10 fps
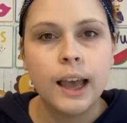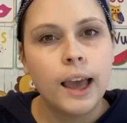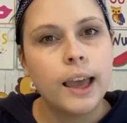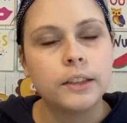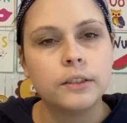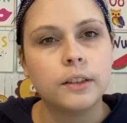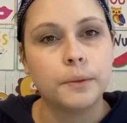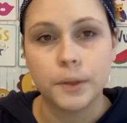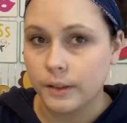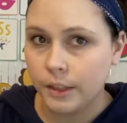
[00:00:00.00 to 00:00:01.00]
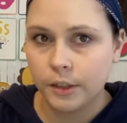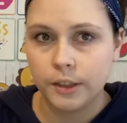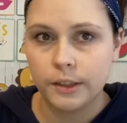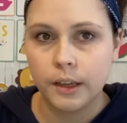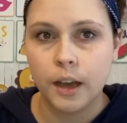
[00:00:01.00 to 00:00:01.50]
And I'm going to link her in
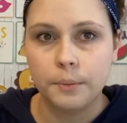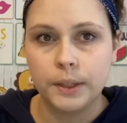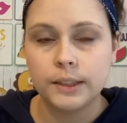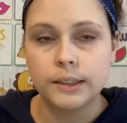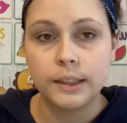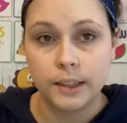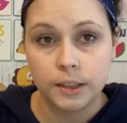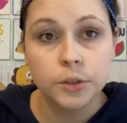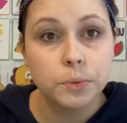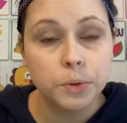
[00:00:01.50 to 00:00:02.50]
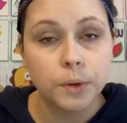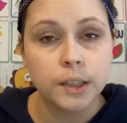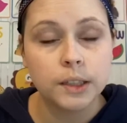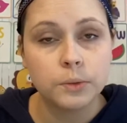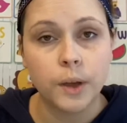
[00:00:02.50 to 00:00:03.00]
the comments in the description box
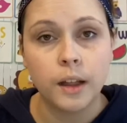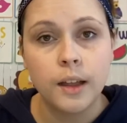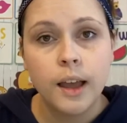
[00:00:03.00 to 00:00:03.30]
as well.